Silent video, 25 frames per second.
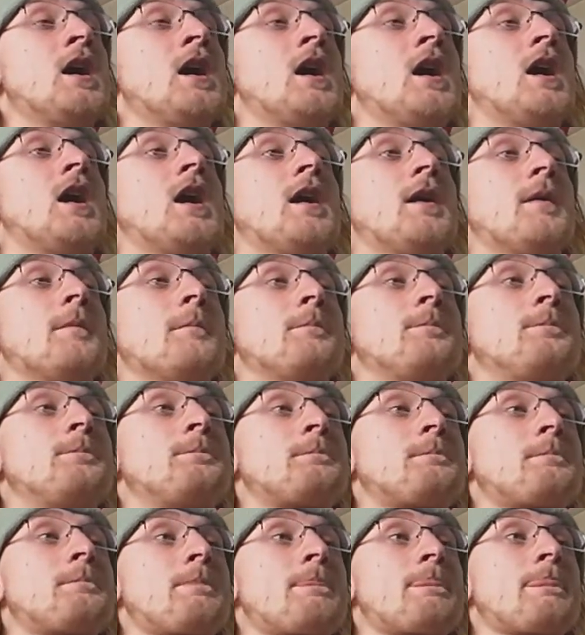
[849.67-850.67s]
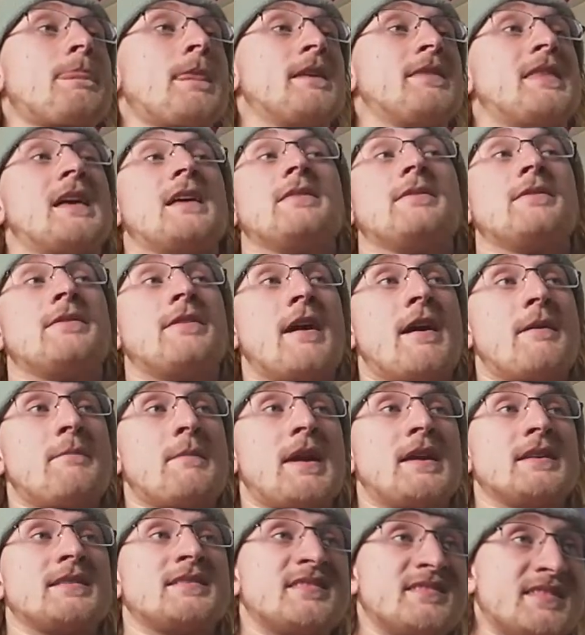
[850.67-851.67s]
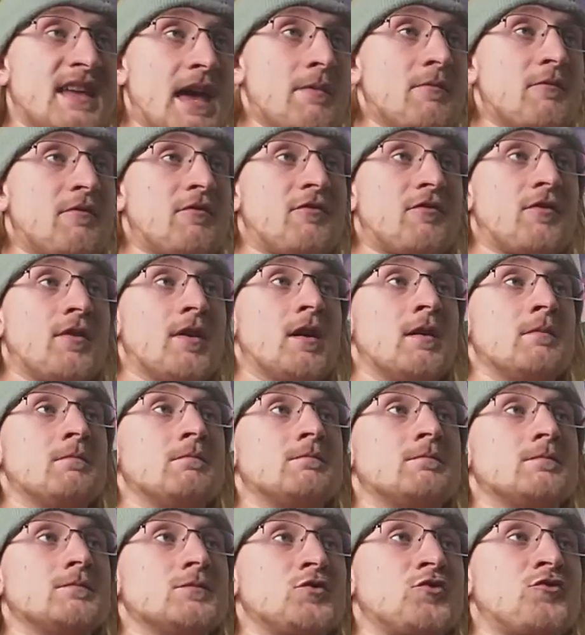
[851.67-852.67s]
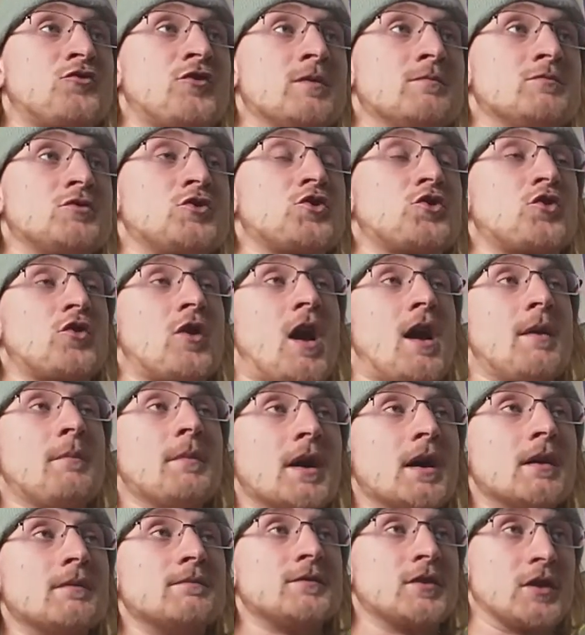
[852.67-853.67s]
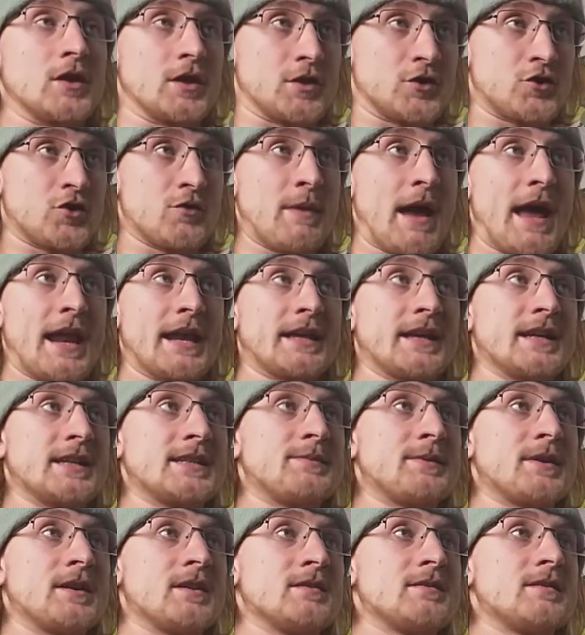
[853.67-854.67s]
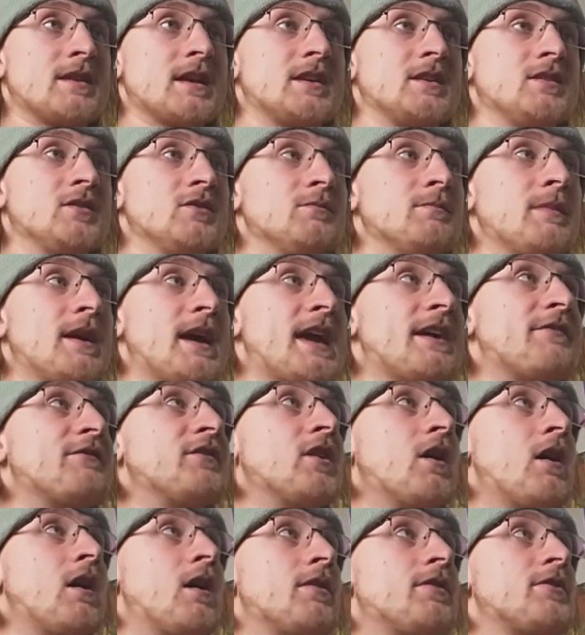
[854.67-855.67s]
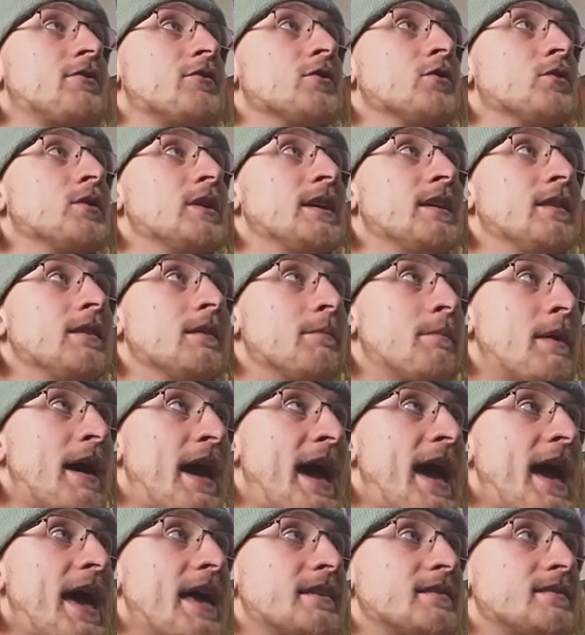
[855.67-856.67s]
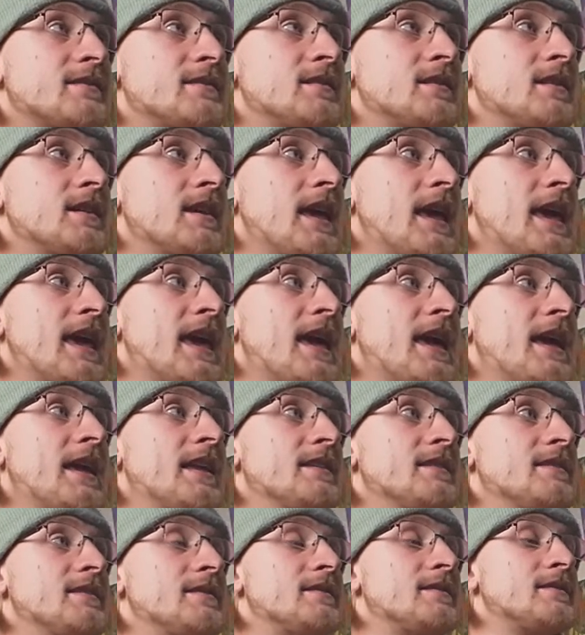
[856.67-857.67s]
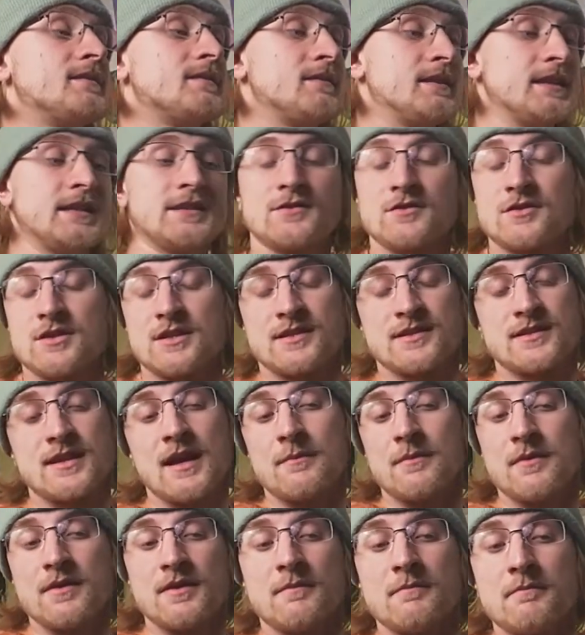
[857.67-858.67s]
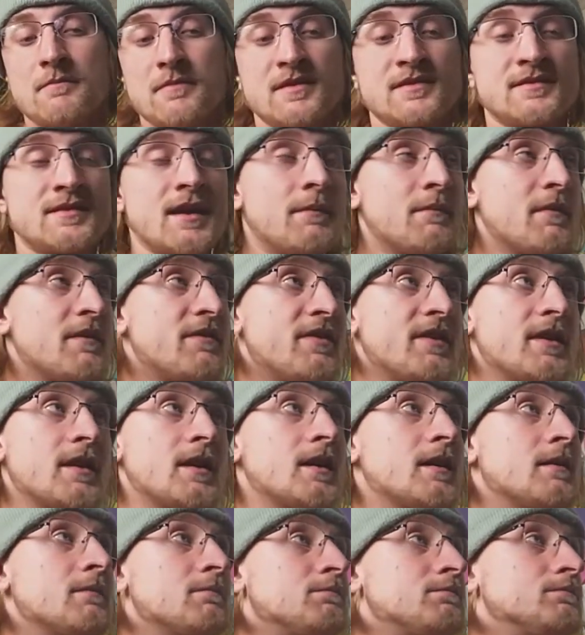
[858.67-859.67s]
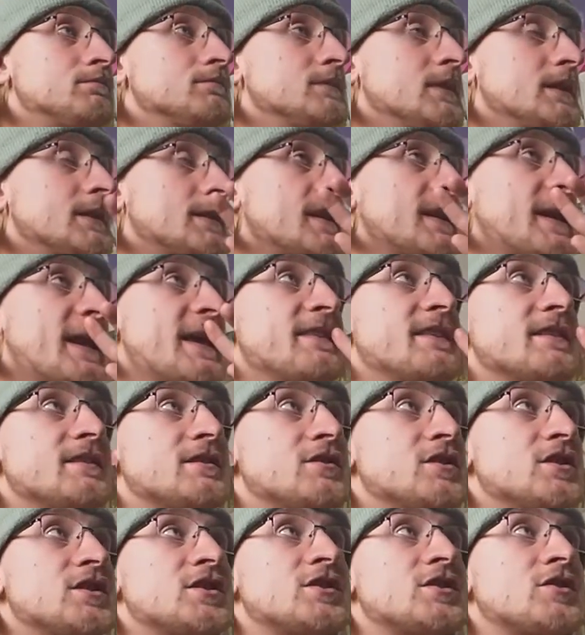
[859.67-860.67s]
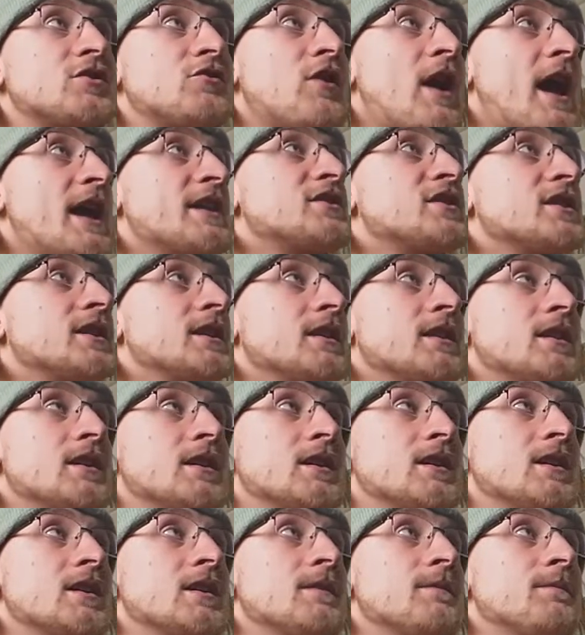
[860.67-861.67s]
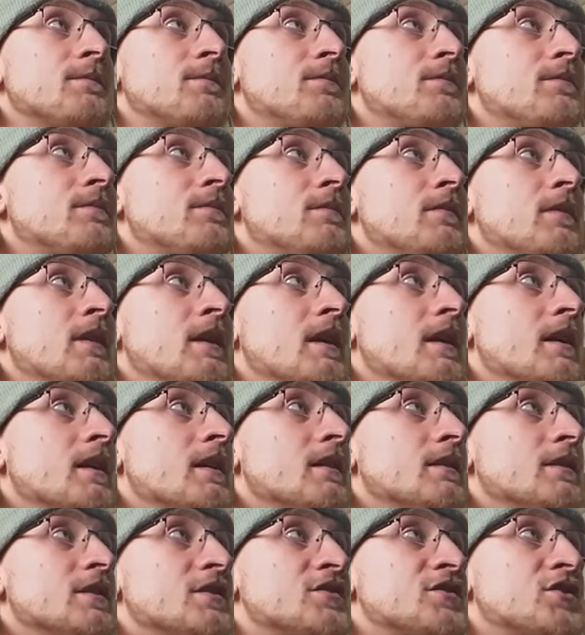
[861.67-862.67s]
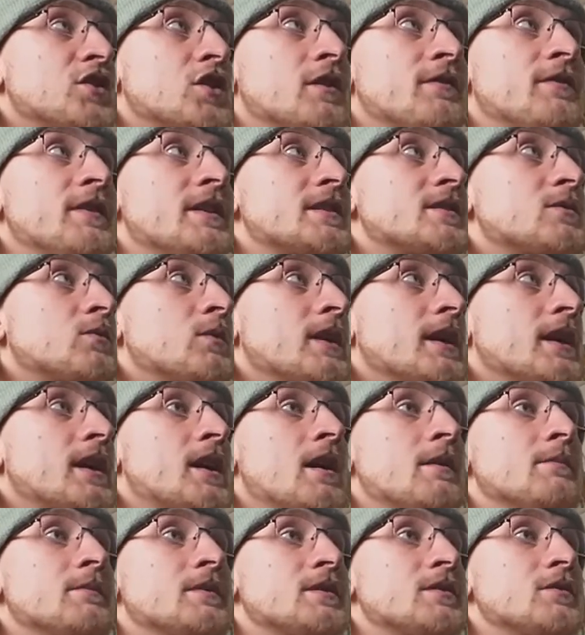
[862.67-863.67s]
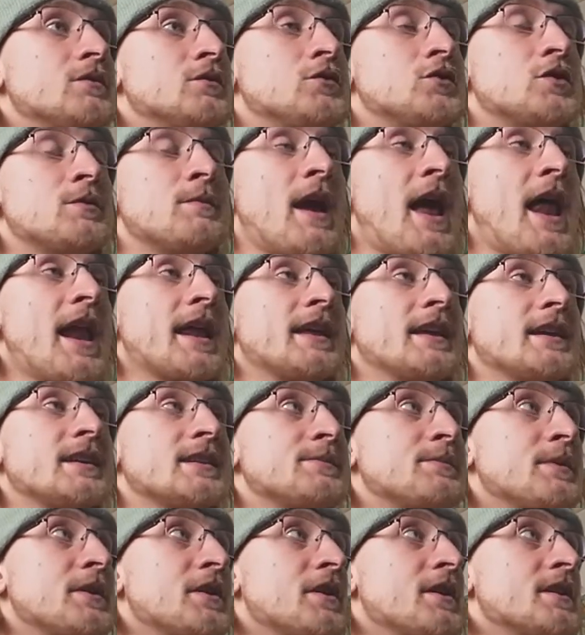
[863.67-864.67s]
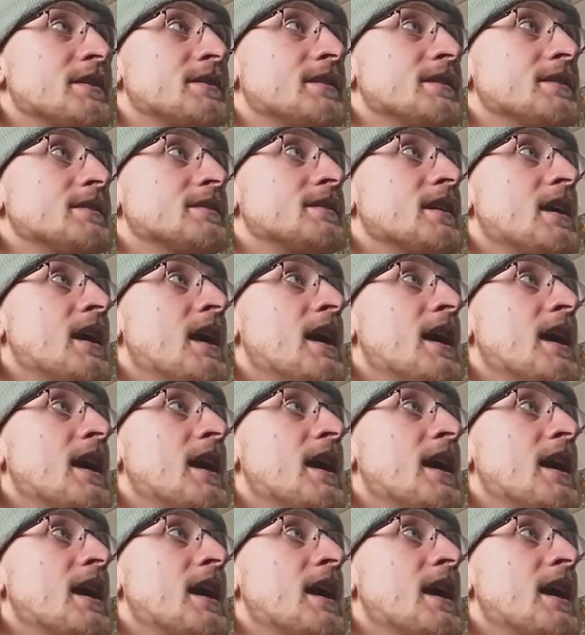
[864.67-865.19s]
um, that may stem from trauma or a traumatic experience that you may have gone through in the past. And these are just some of them. Some of the this again, this is just scratching the surface when it comes to traumatic experiences.